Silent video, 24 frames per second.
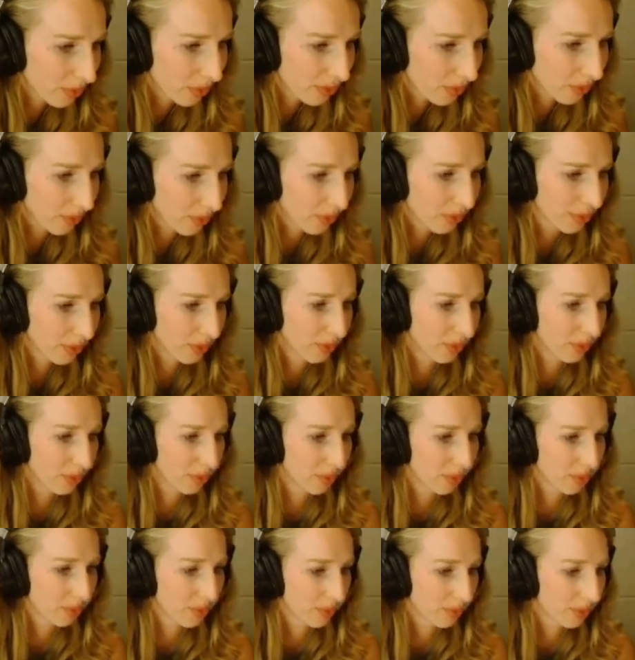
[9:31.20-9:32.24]

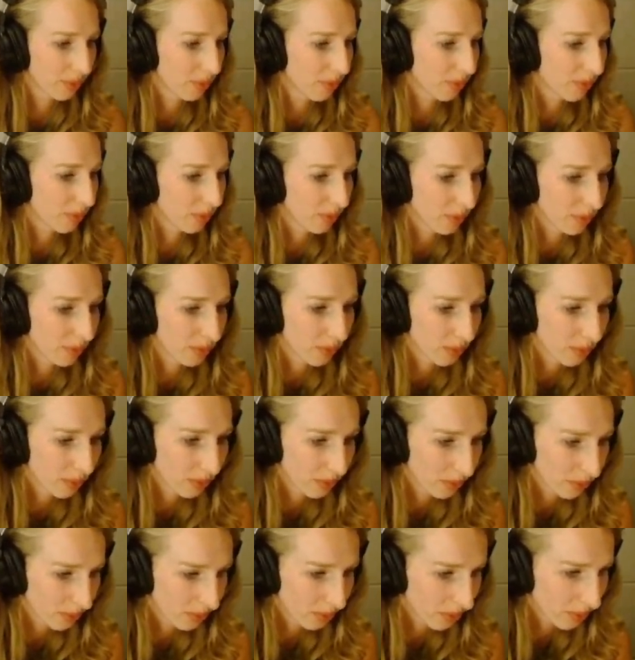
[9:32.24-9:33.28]

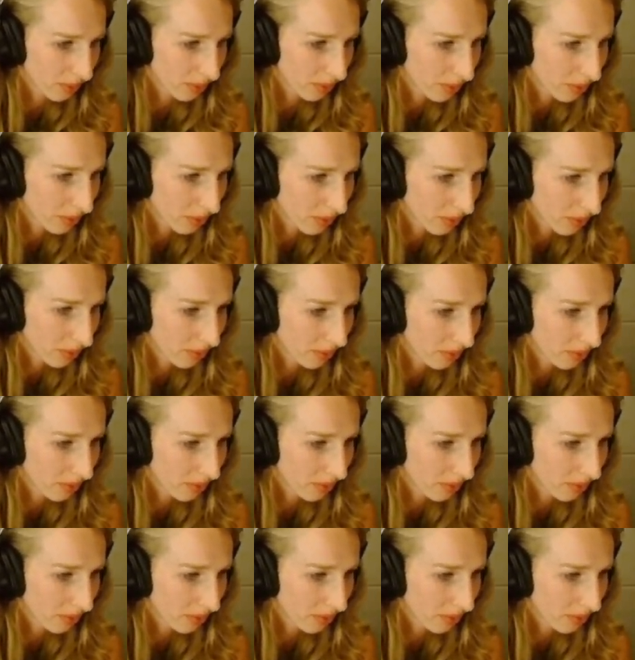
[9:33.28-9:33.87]
This person isn't speaking.